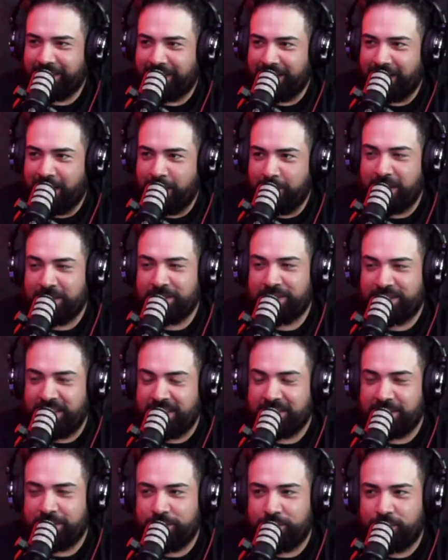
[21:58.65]
I'm on
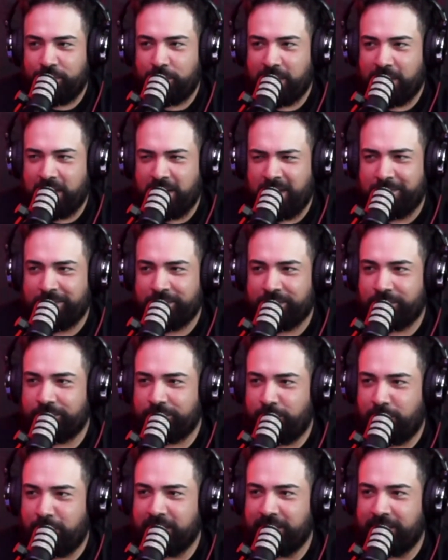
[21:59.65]
season 2 right now, episode
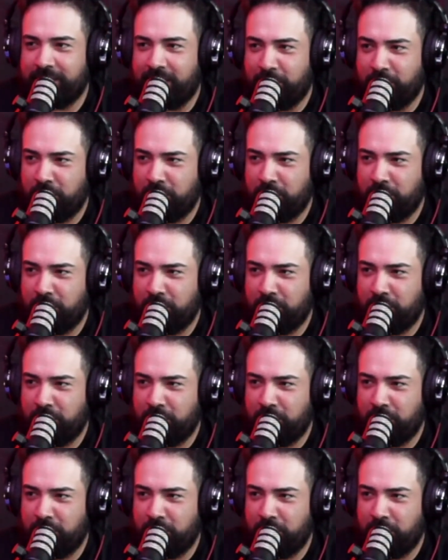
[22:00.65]
20. I want to